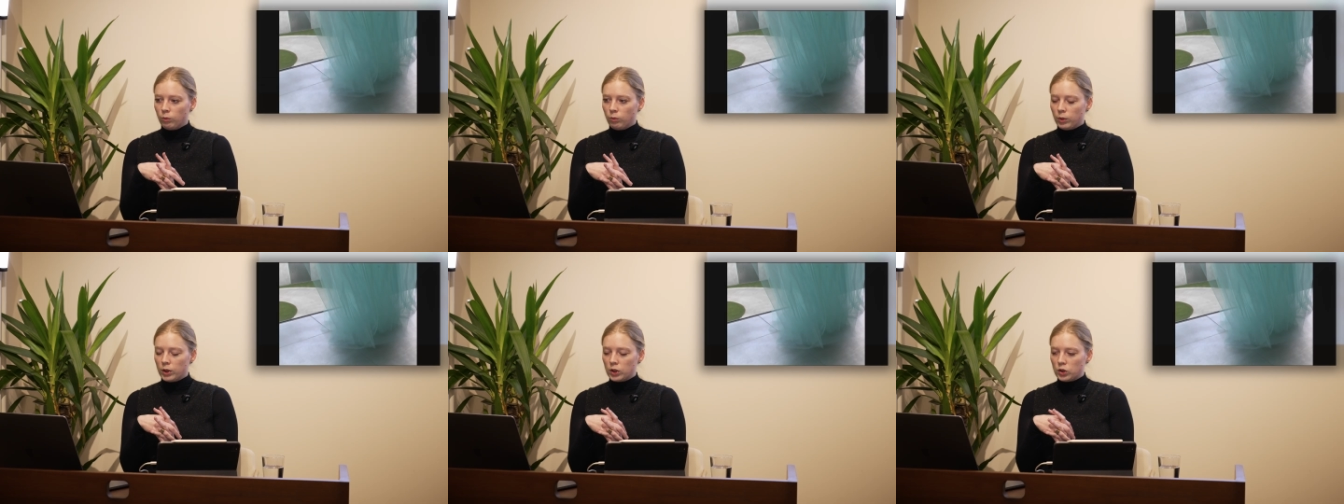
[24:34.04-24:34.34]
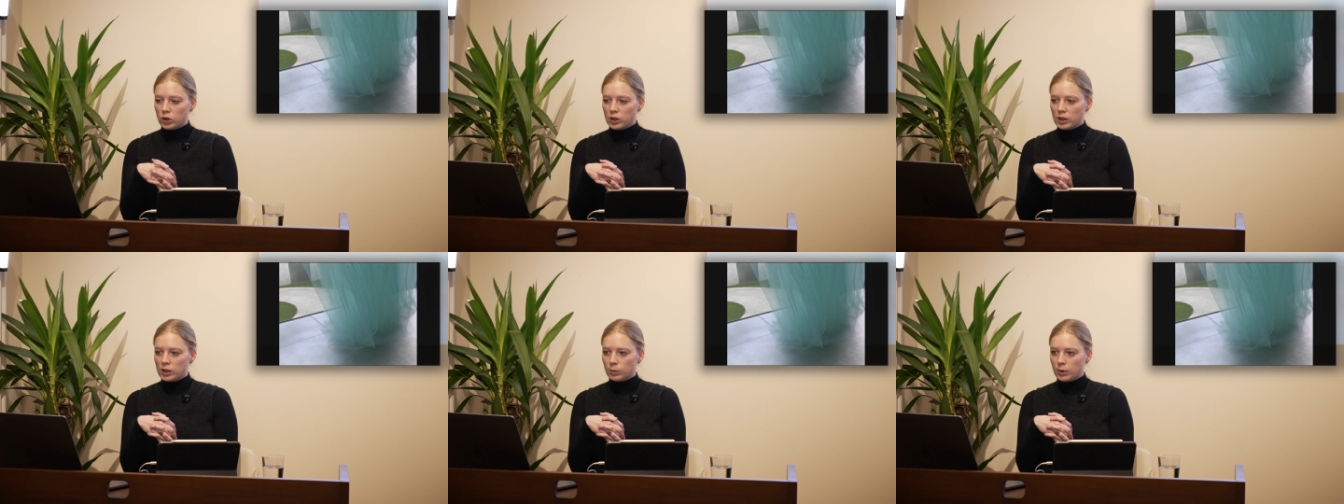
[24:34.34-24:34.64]
but
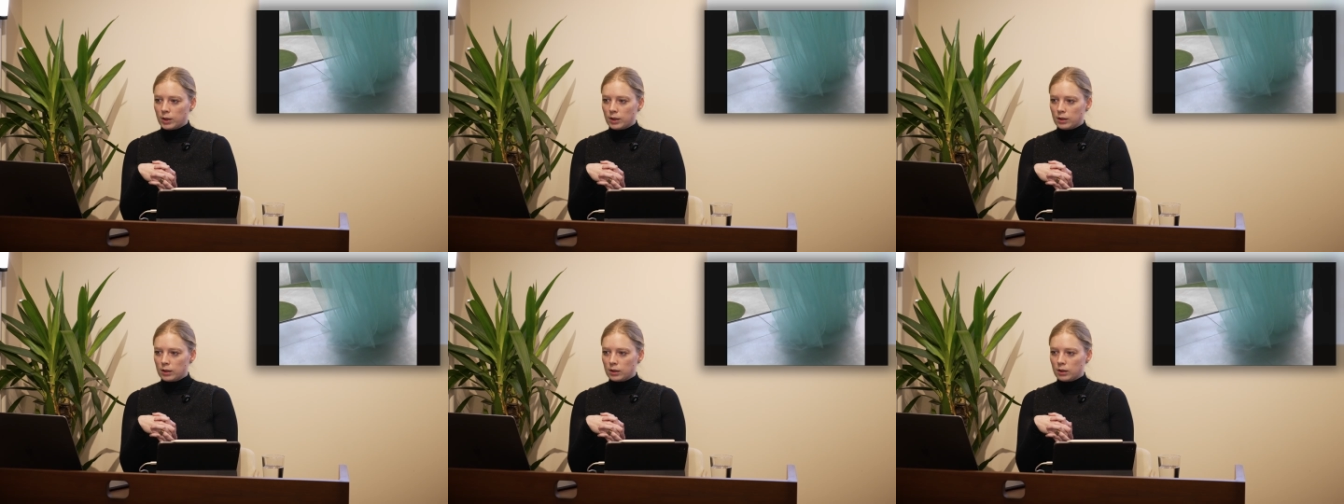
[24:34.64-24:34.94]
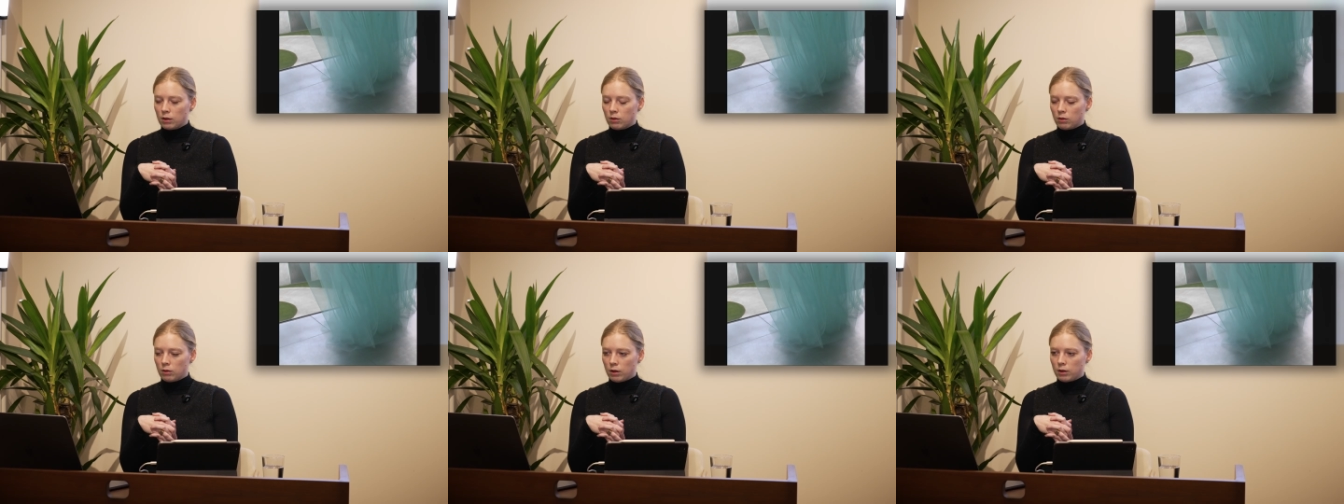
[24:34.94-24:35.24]
she spends
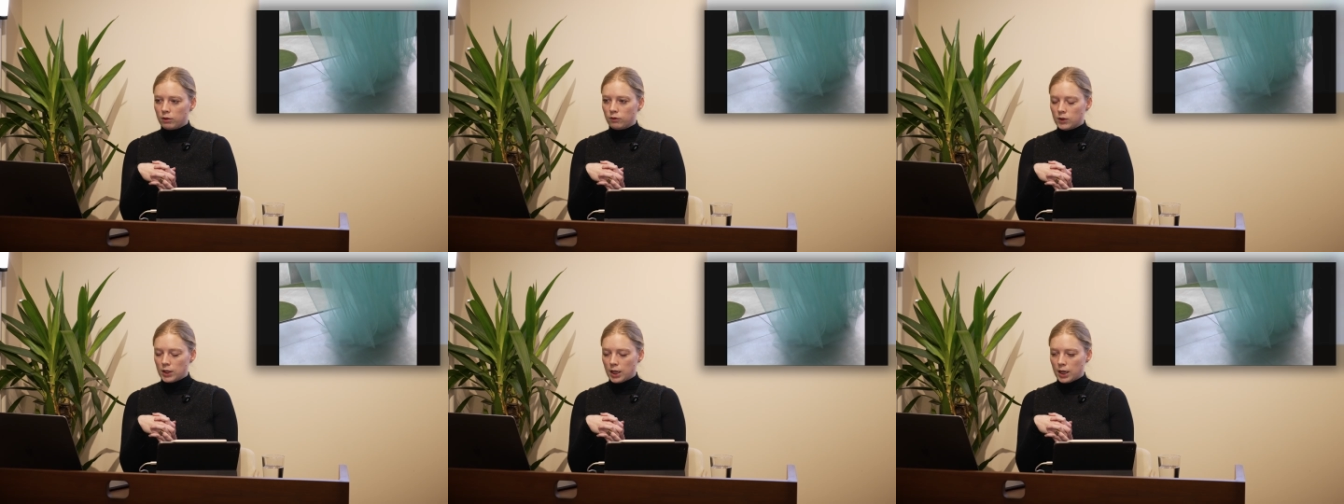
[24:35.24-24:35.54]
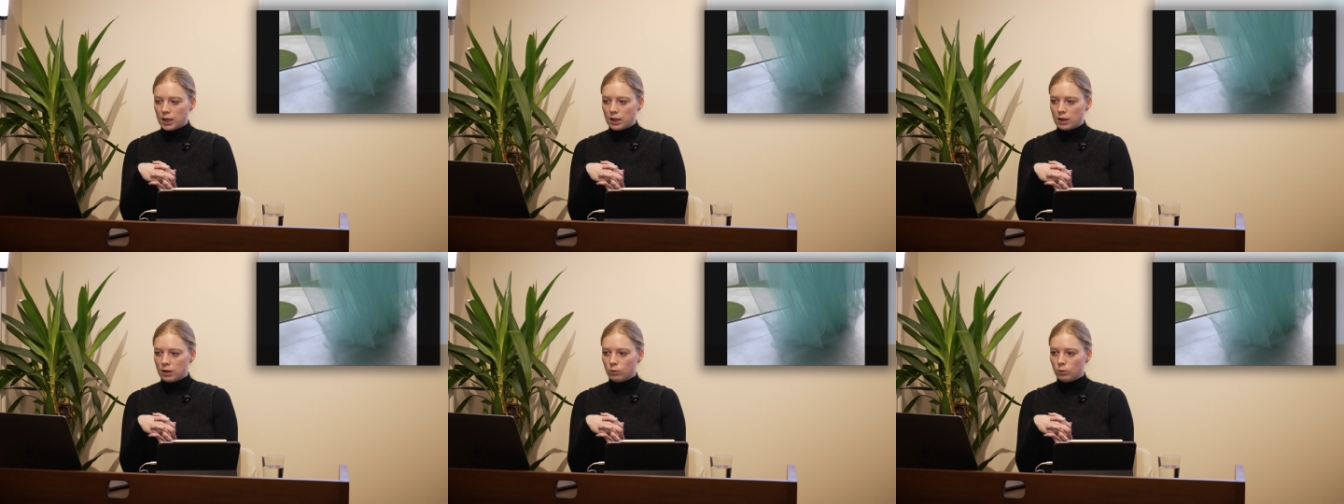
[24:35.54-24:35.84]
a lot of
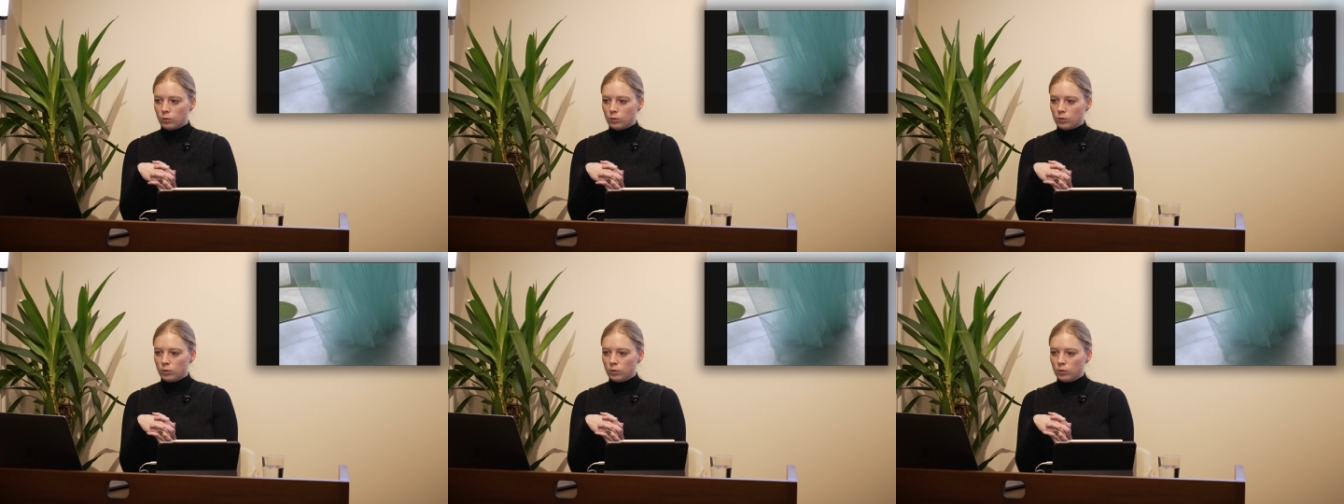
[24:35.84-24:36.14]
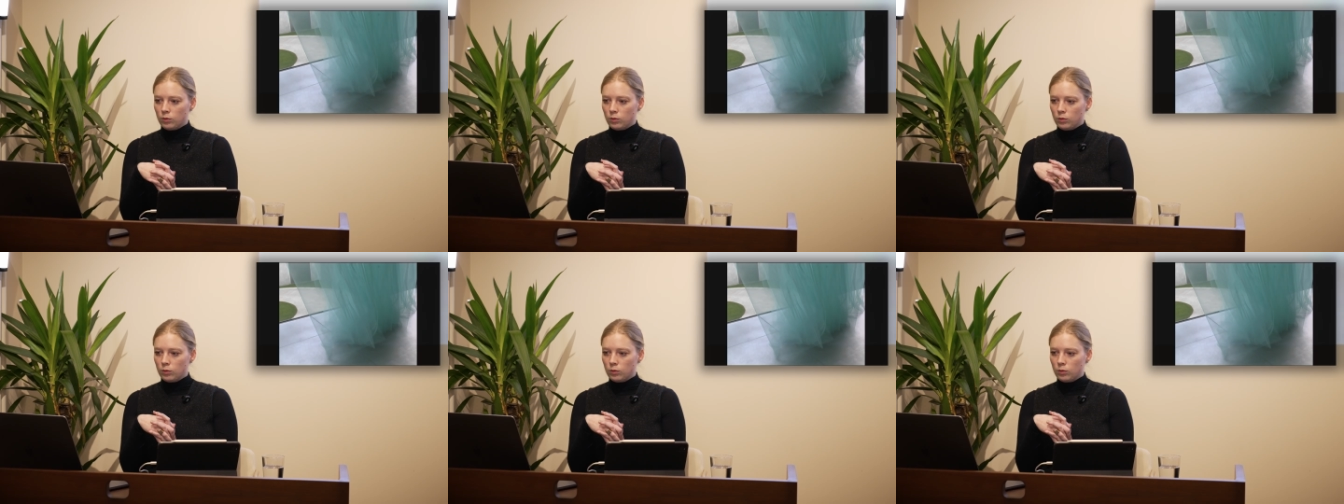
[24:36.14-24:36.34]
time